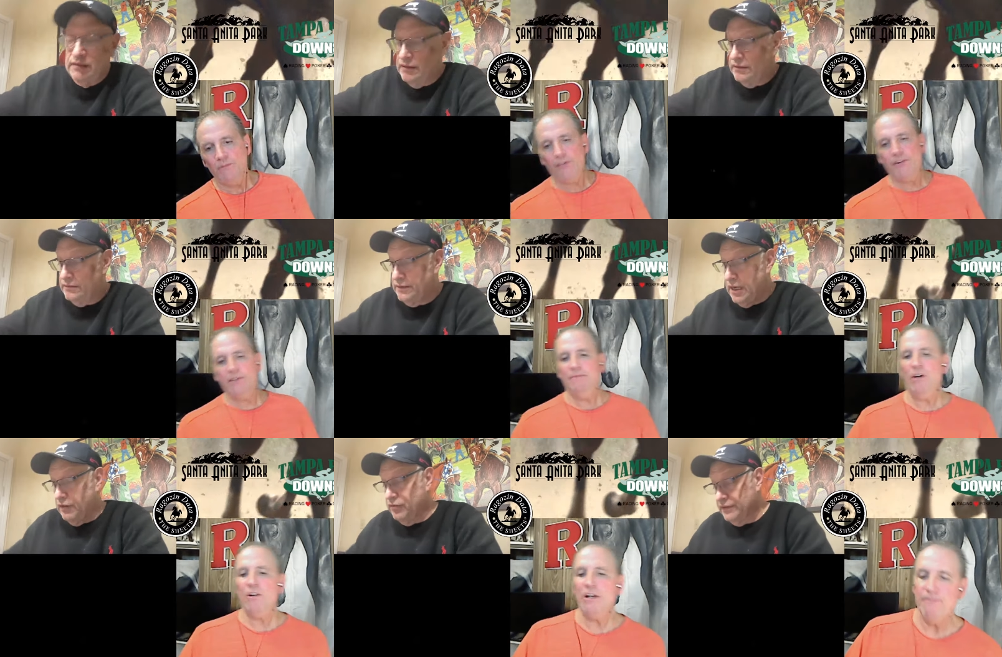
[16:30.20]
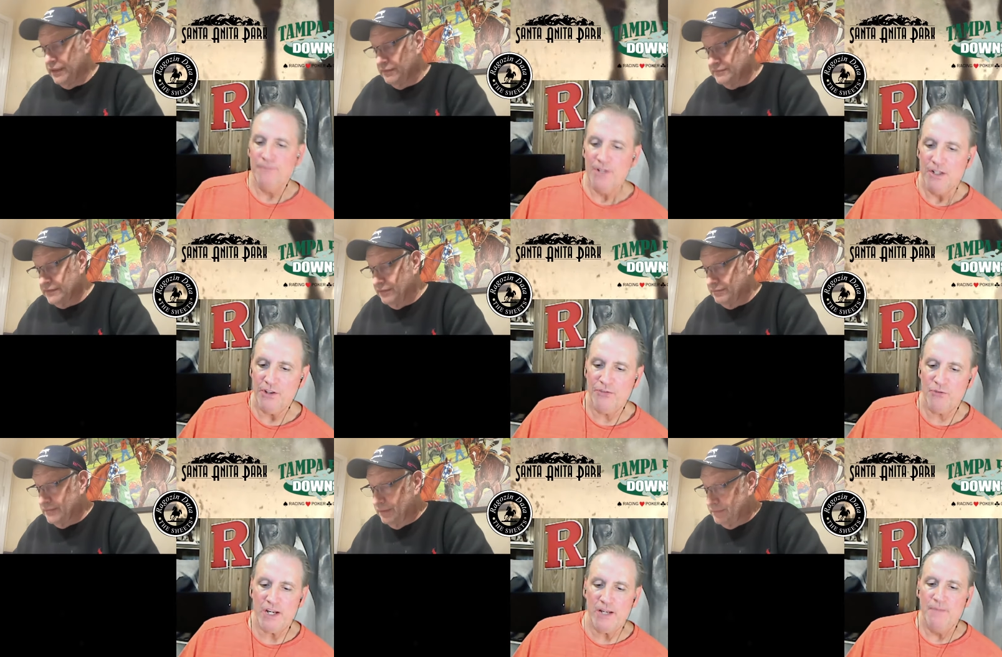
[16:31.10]
Speaker 1: nothing. All no. right, the
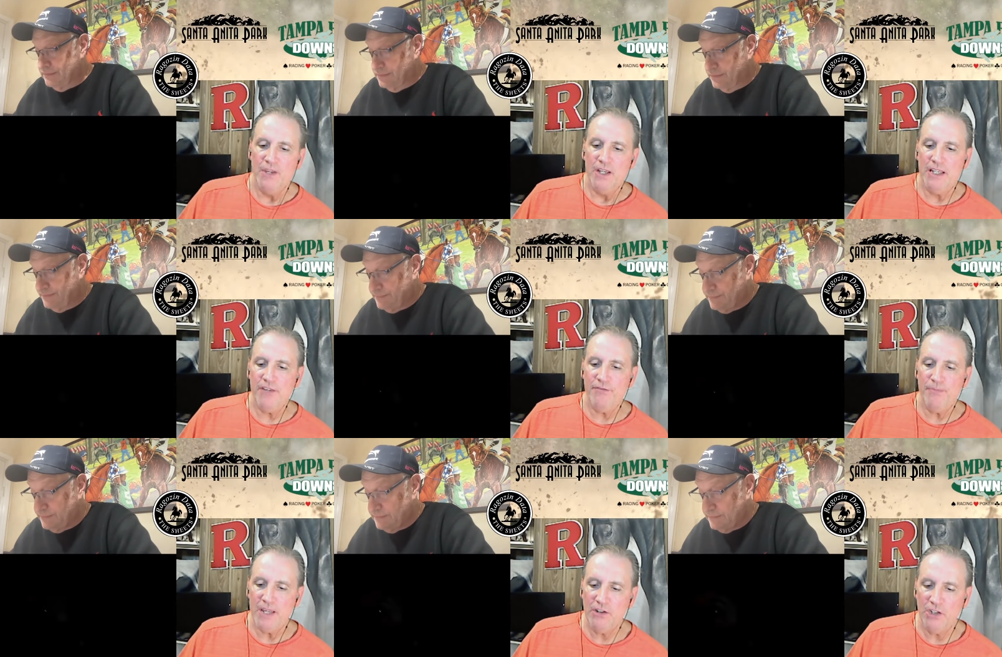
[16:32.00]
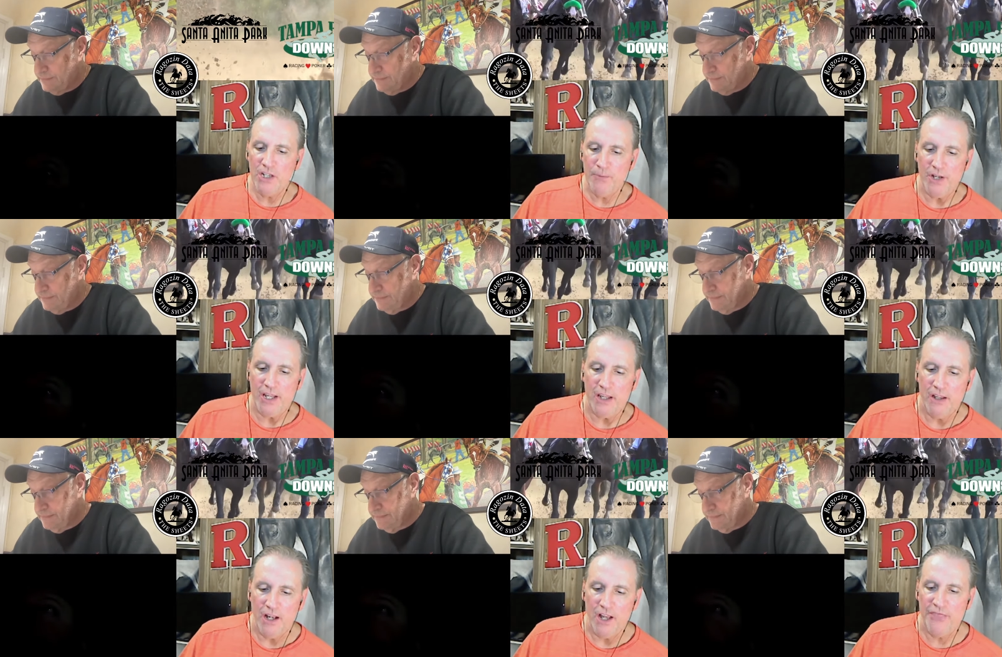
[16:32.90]
three. No. Give me Liberty,
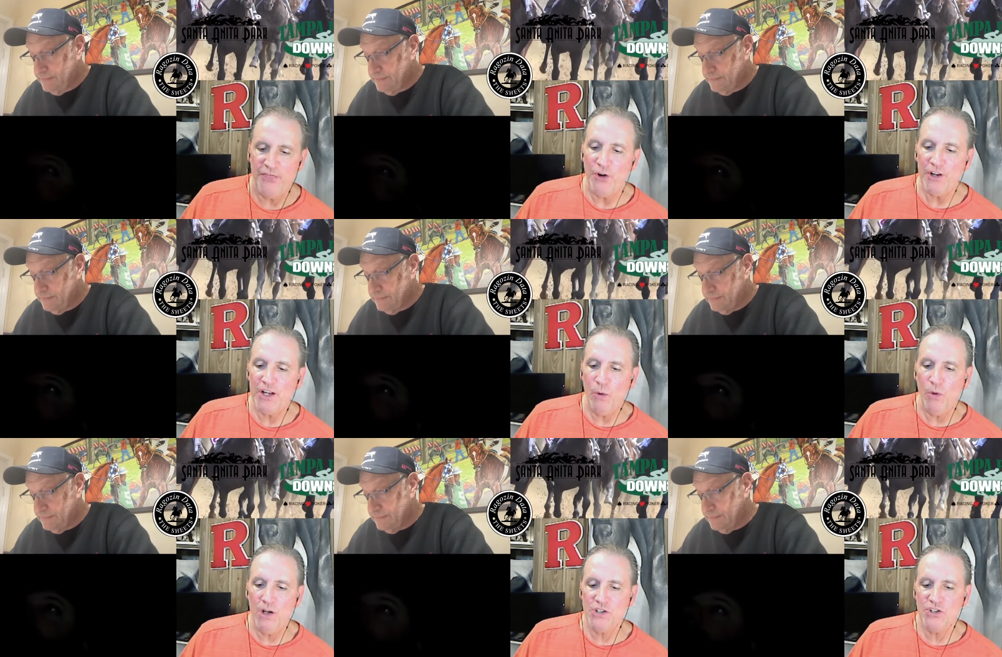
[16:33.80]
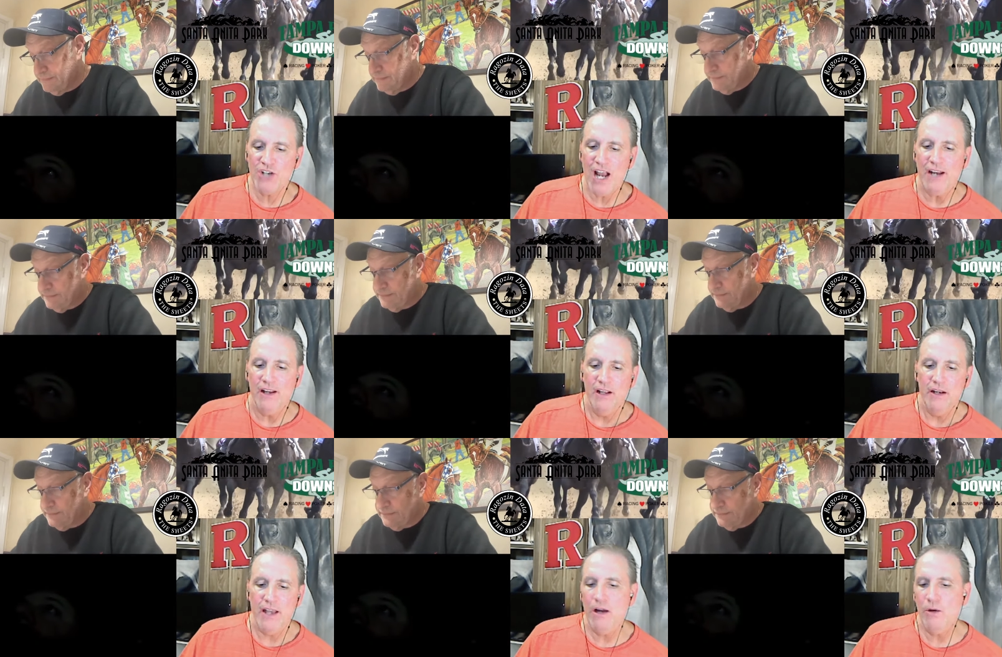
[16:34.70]
a 30 to one shot.
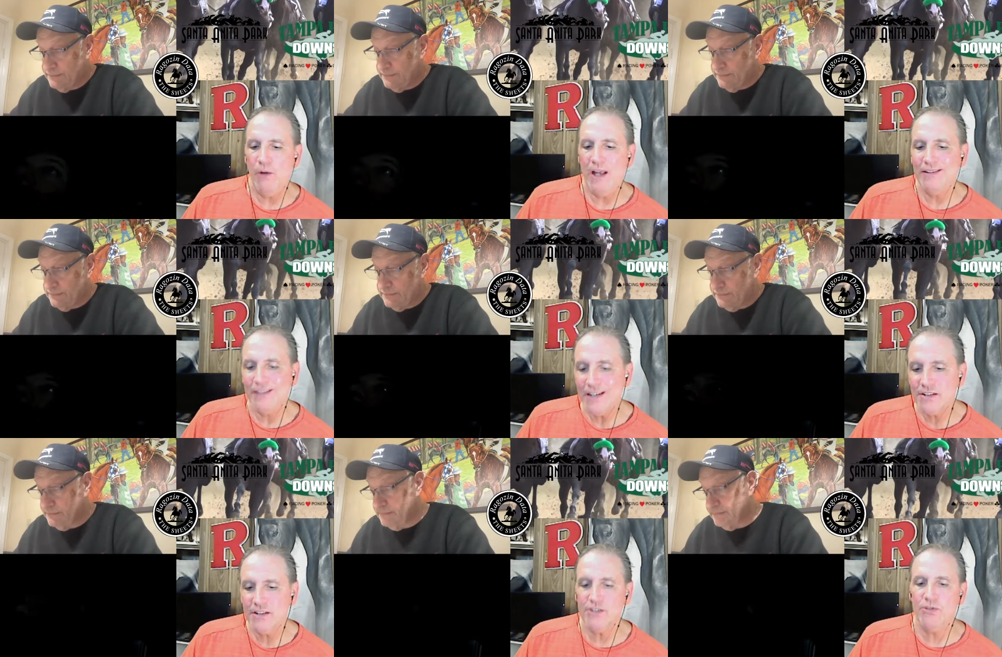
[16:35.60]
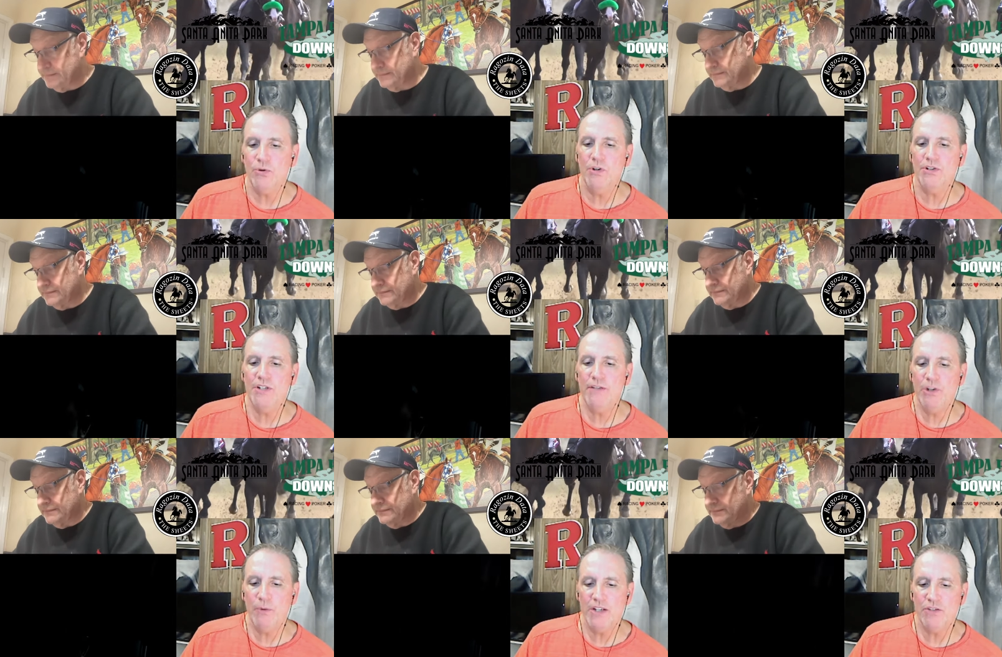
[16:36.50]
Now, at least this horse, even
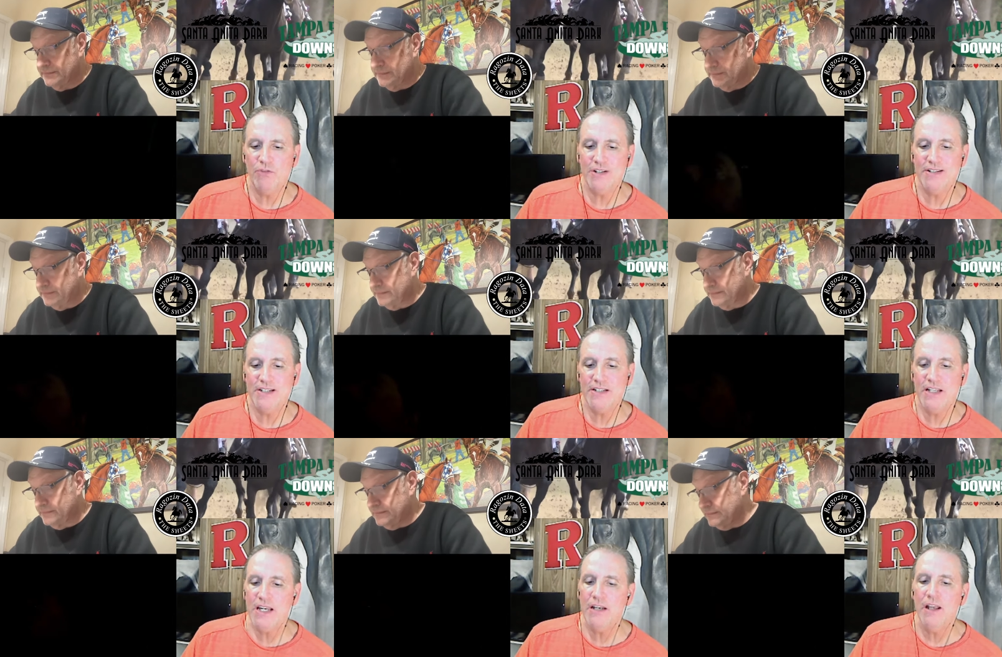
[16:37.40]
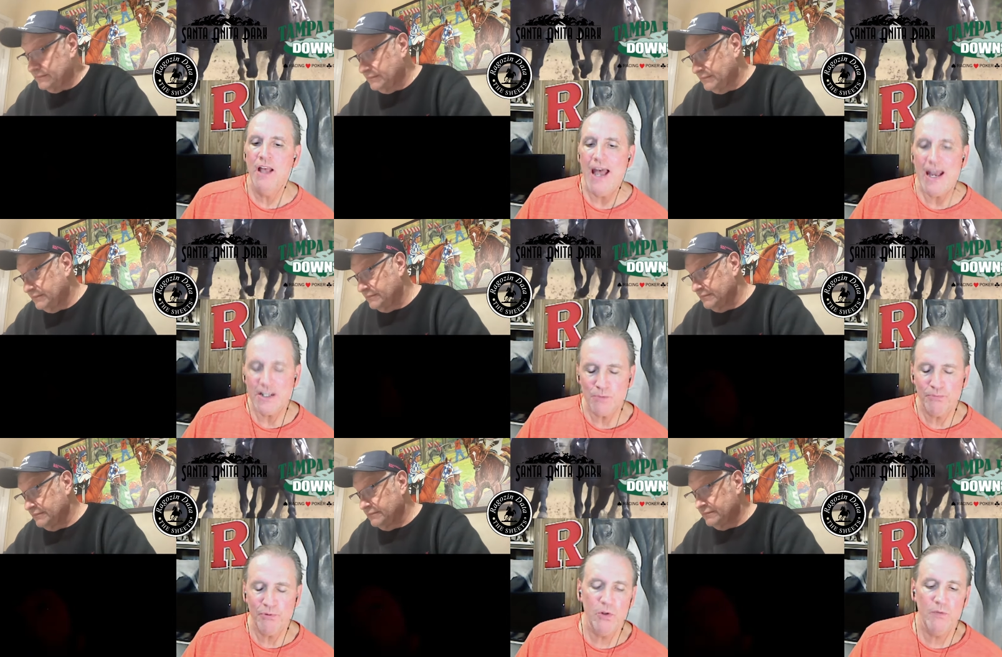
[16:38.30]
though he hasn't run a 16, has
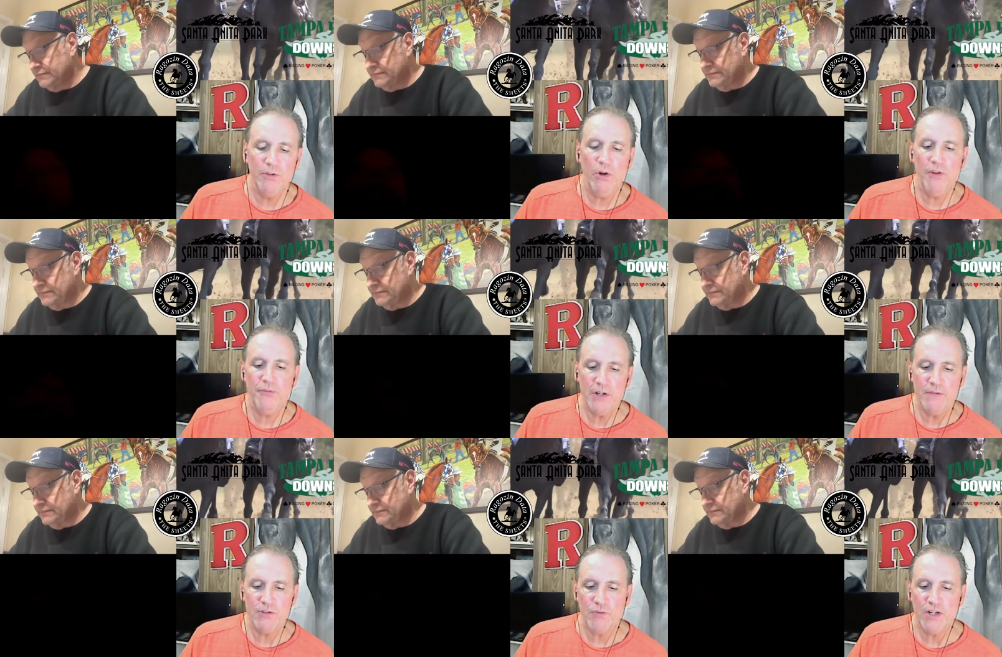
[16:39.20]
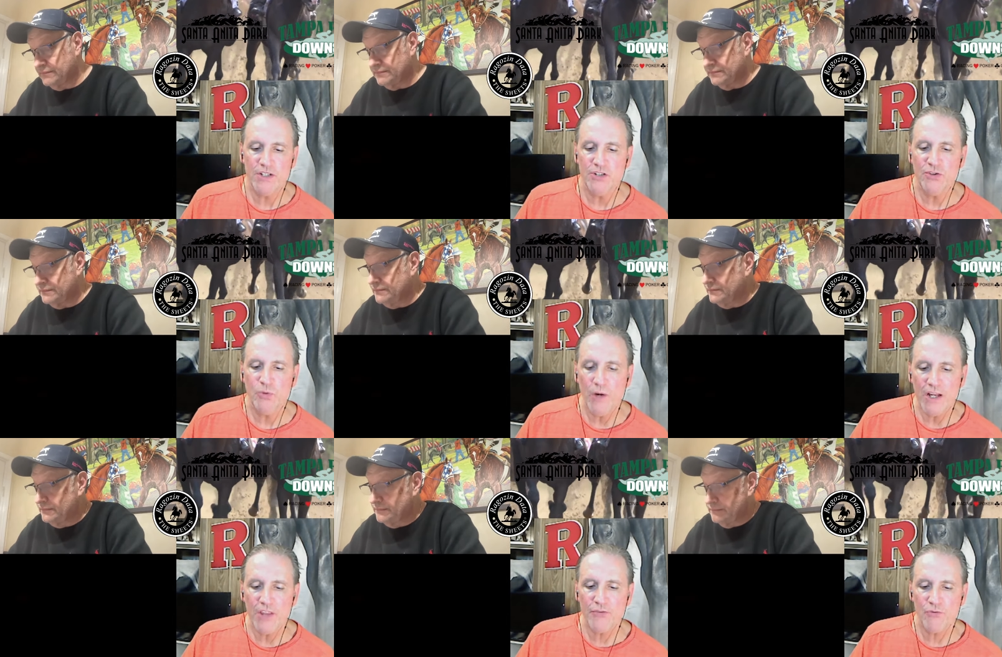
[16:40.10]
improved in all three of his races.
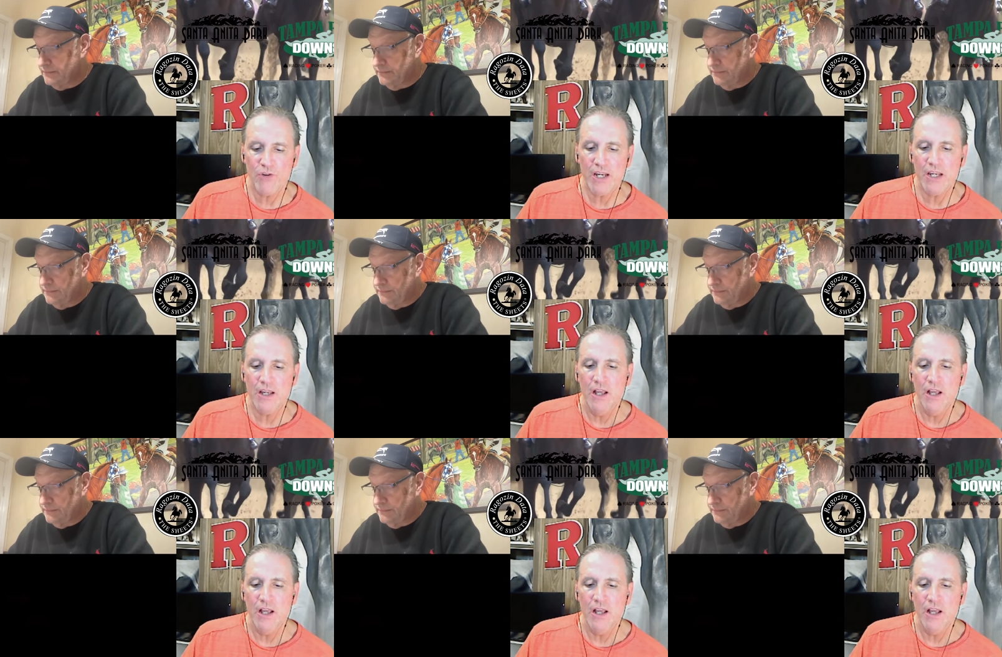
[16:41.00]
23